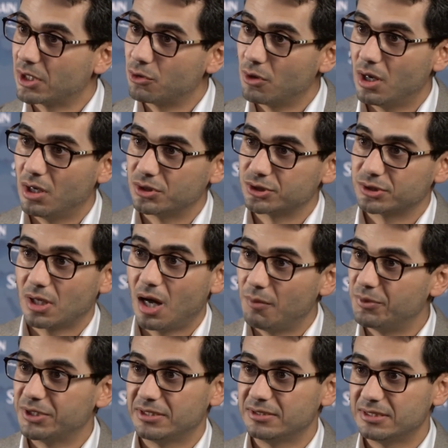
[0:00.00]
across
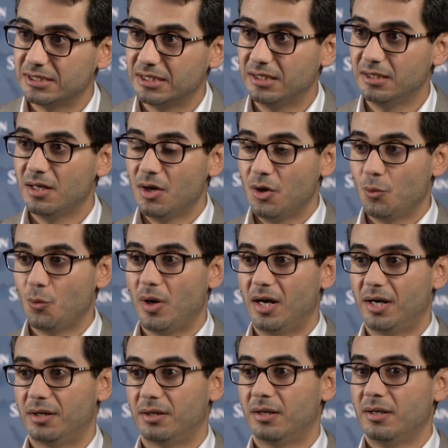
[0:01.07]
competency,
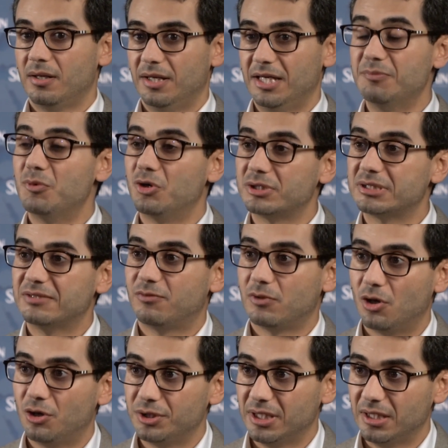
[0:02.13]
where immersive
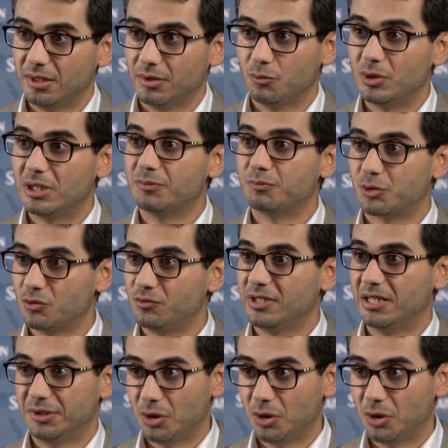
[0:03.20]
learning will improve their